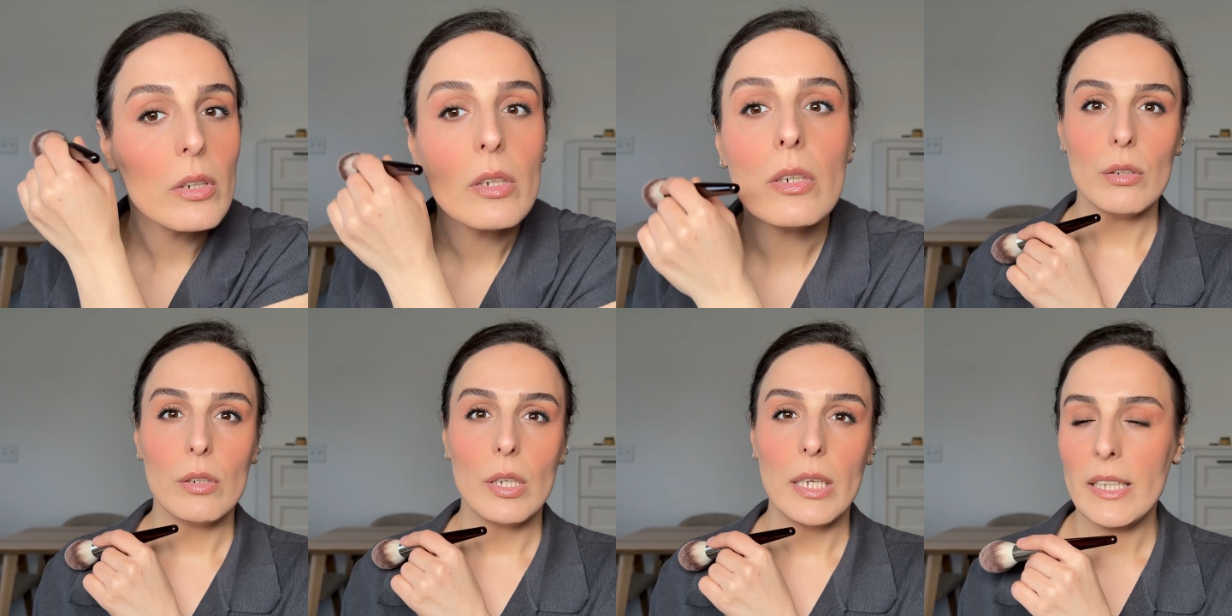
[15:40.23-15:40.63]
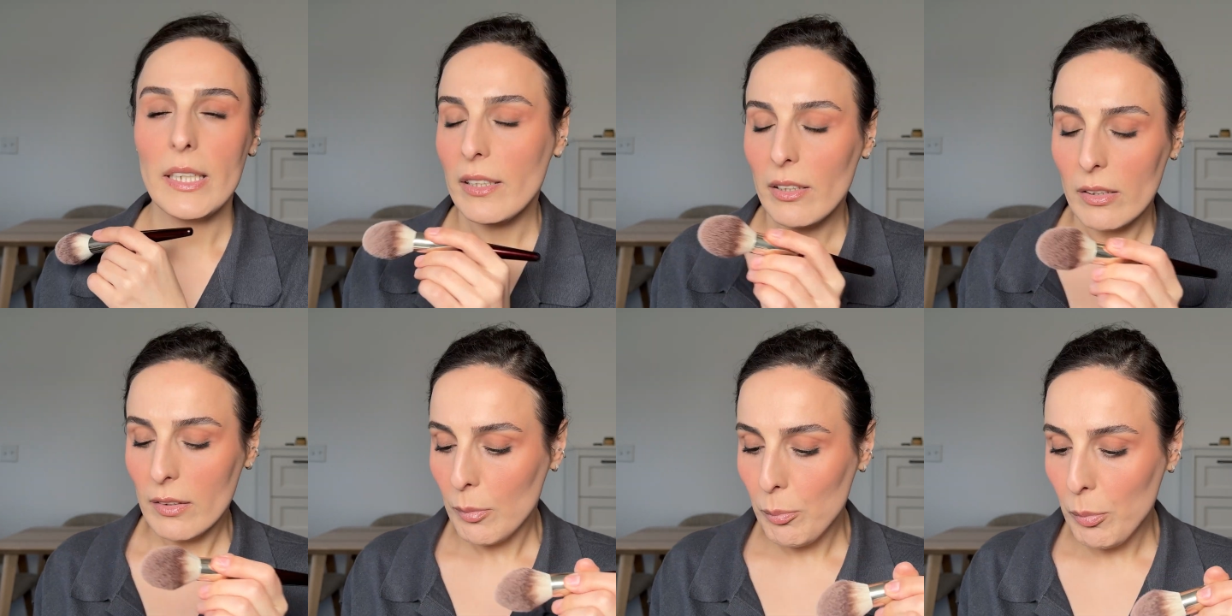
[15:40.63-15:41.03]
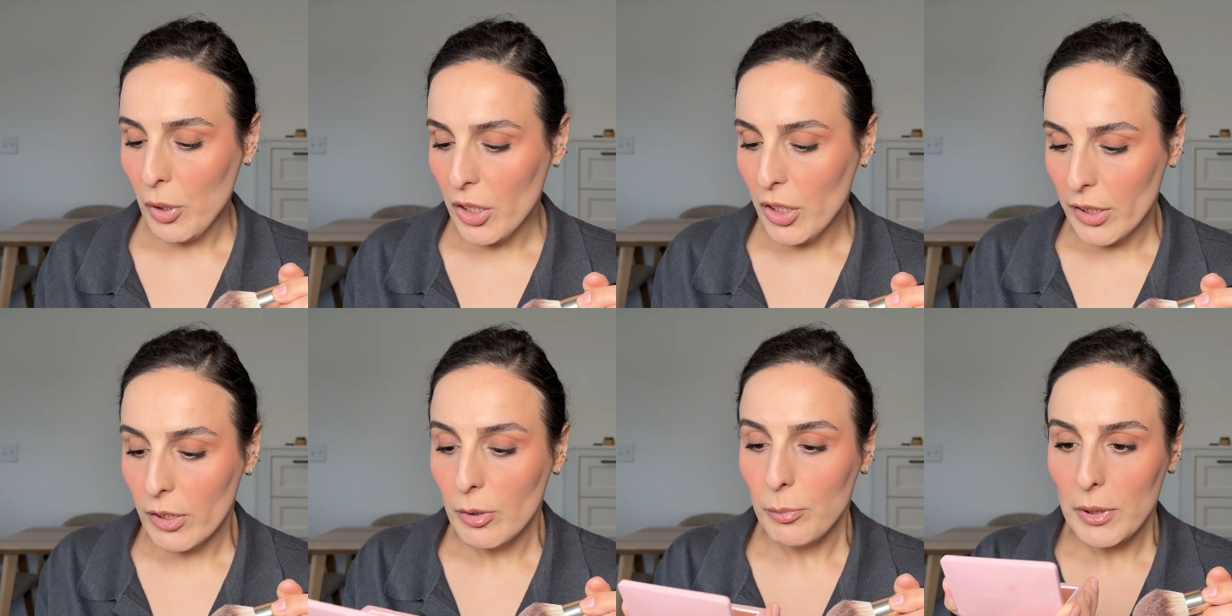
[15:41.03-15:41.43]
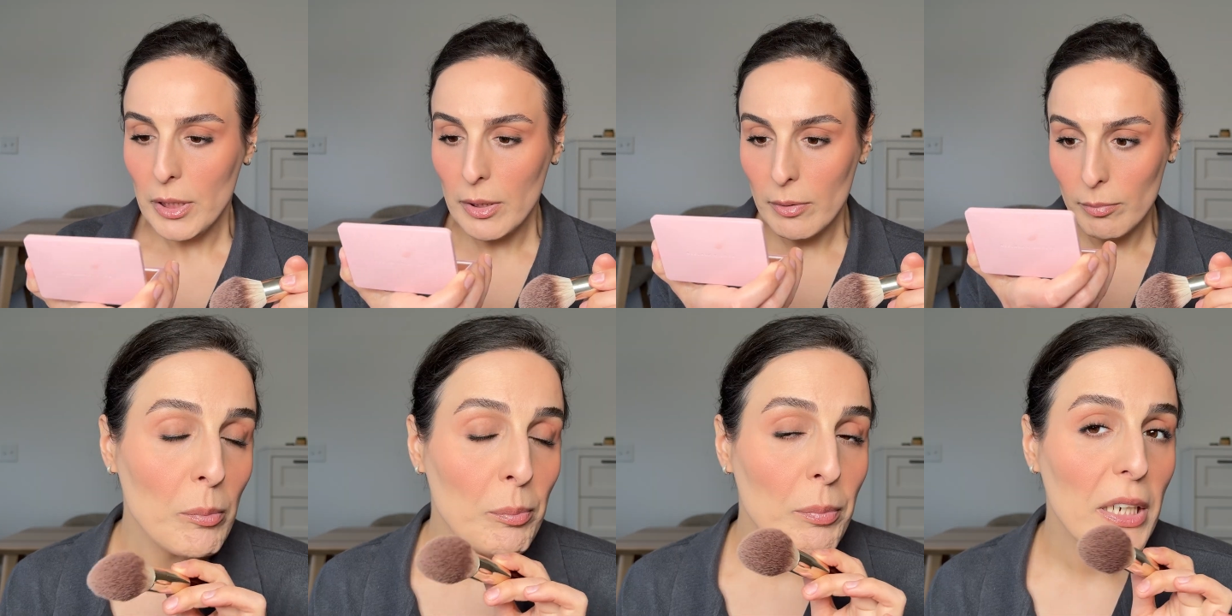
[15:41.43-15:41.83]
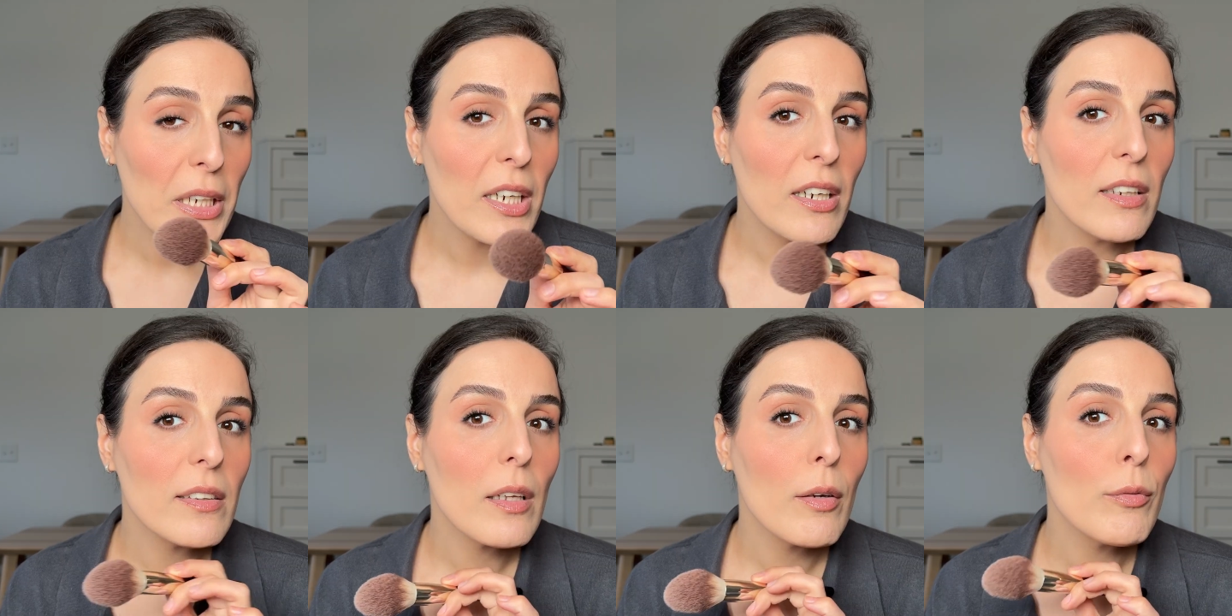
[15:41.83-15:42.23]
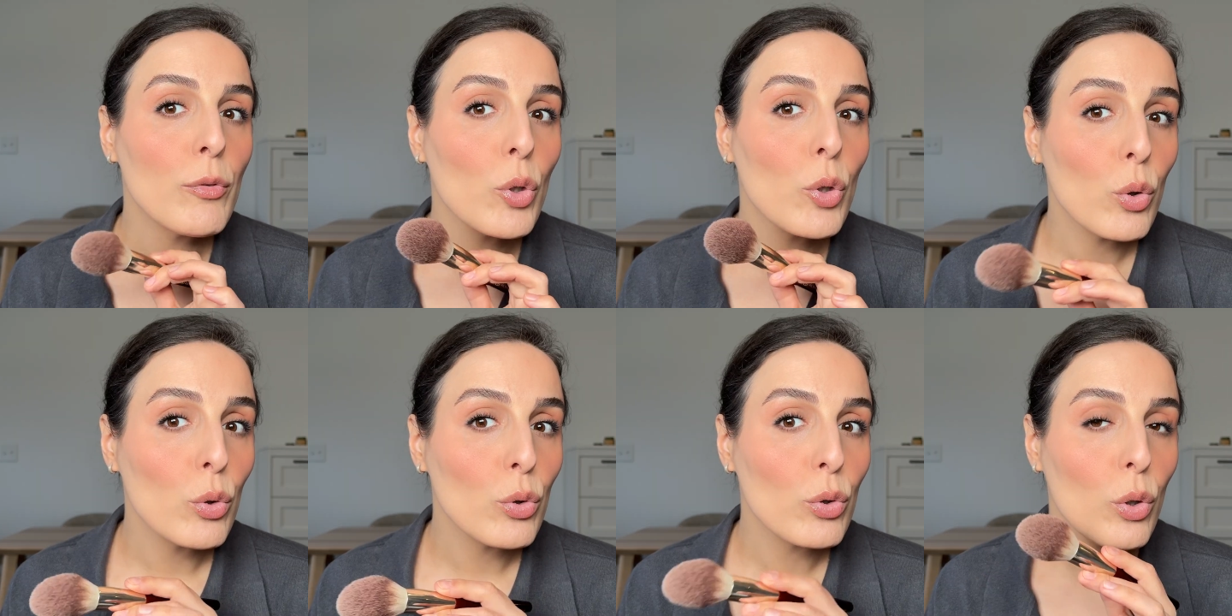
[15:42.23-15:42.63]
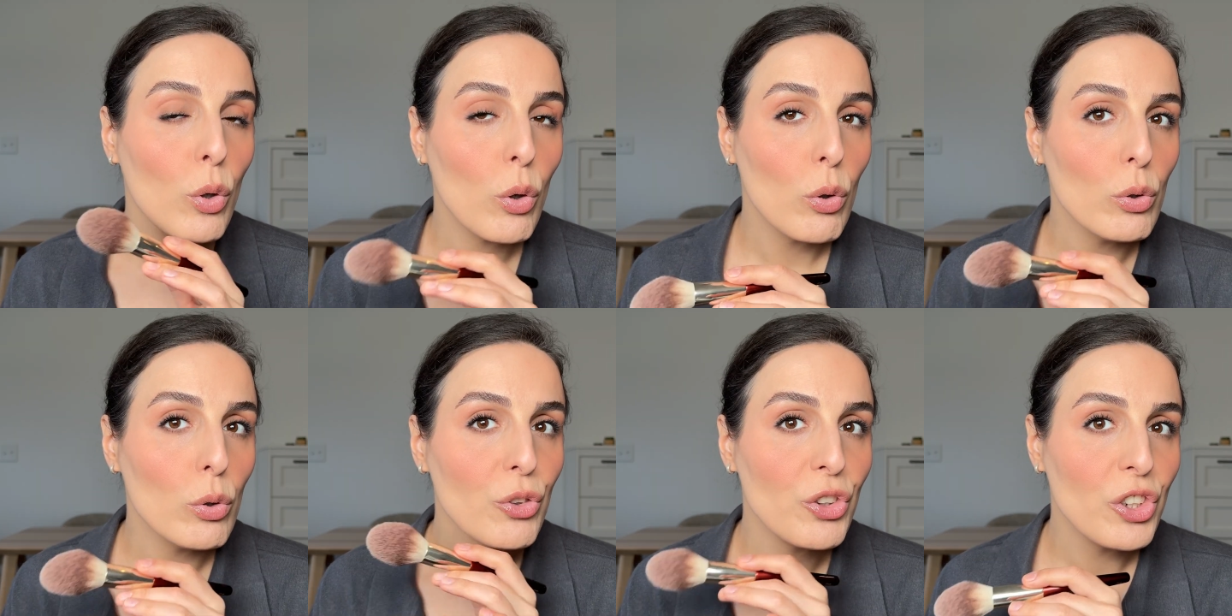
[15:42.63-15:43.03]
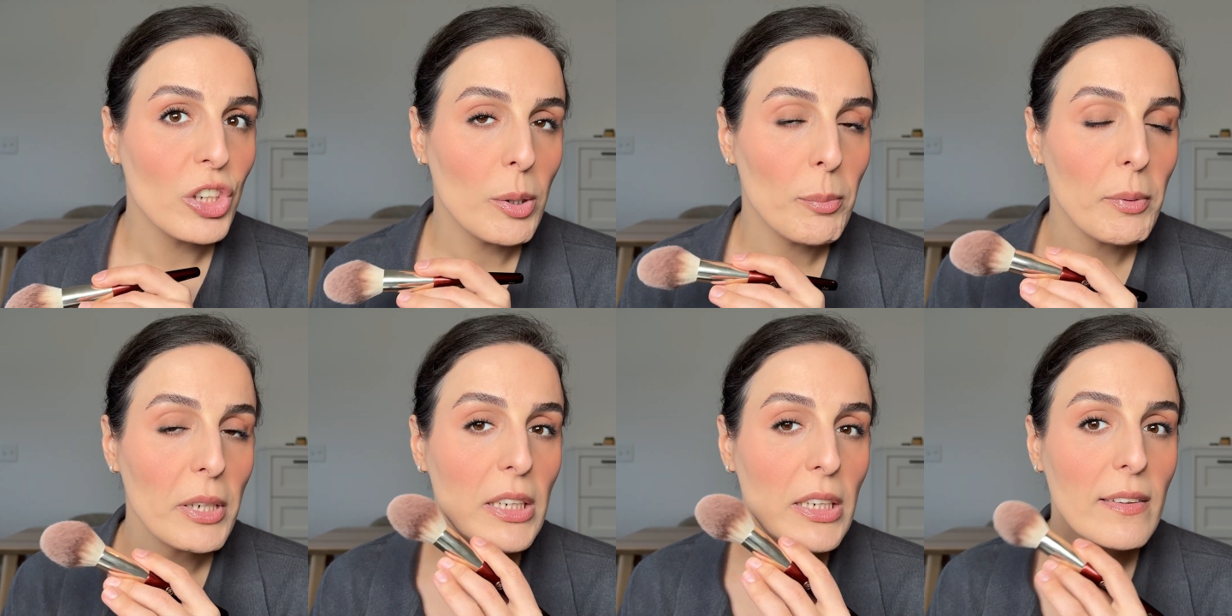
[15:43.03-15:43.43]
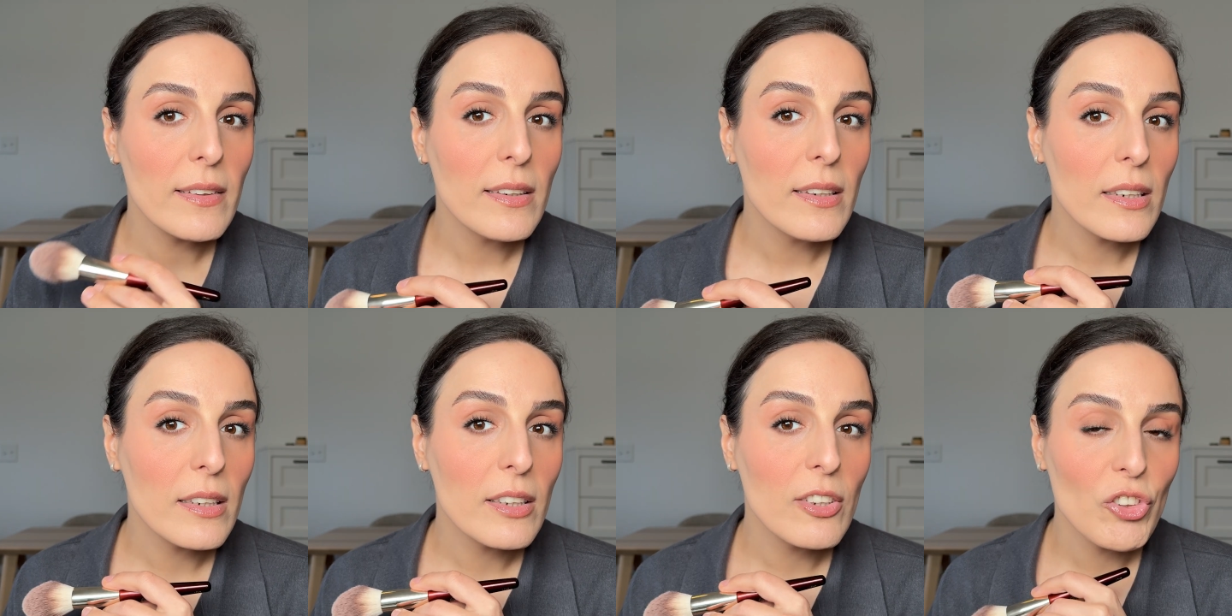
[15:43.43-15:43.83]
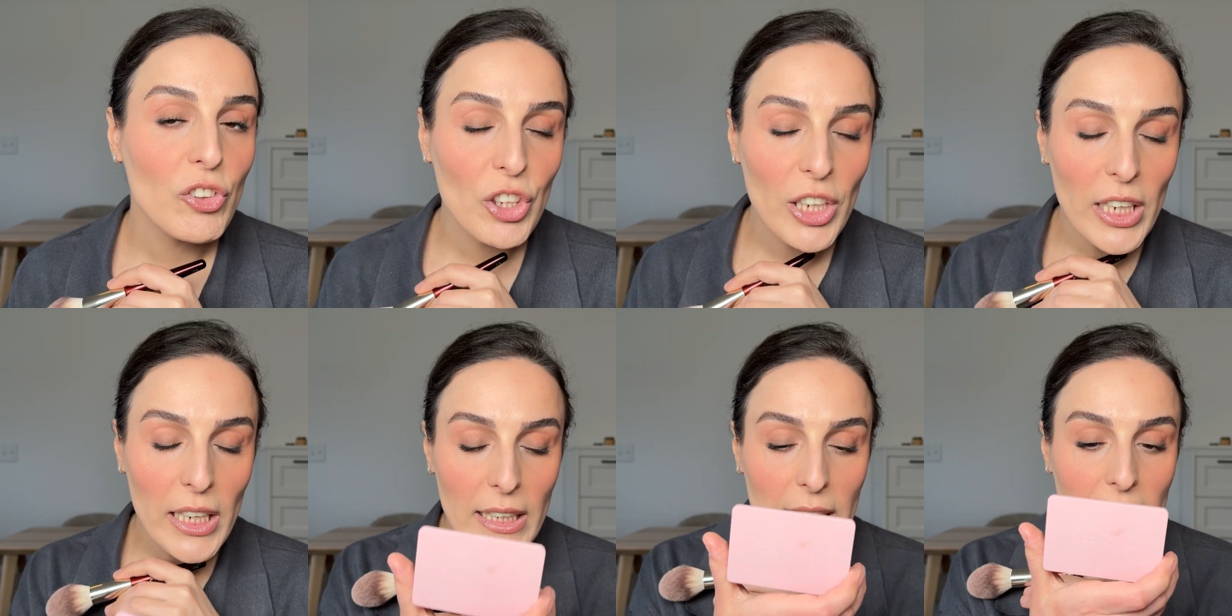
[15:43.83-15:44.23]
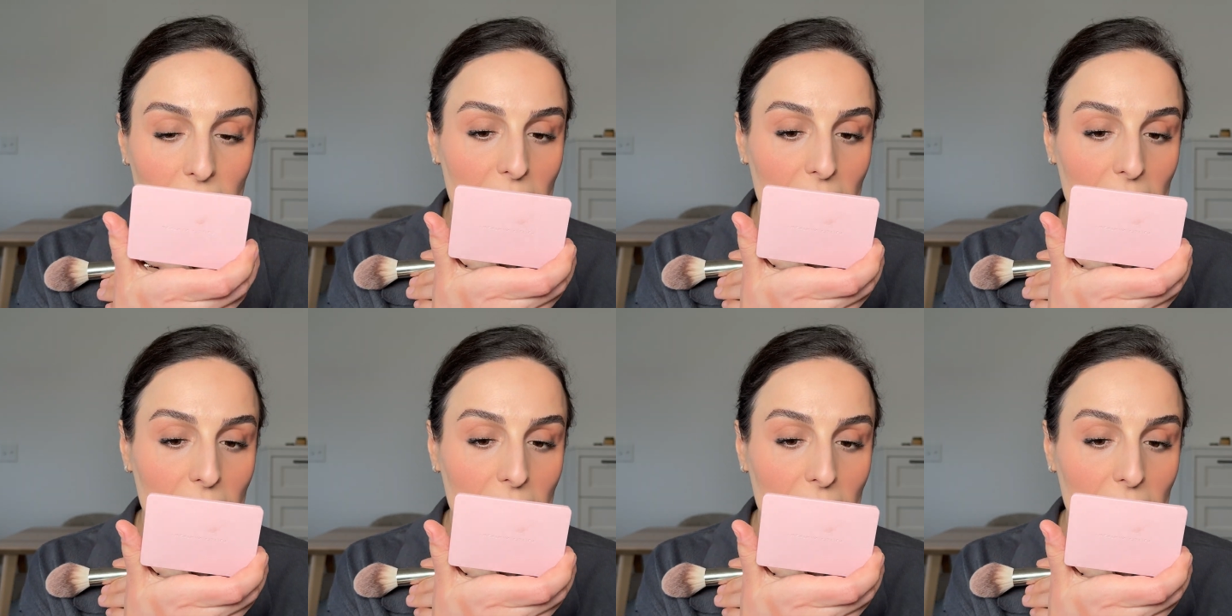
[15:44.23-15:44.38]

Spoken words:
And it doesn't bother me. Because of those gold shimmers in this shade,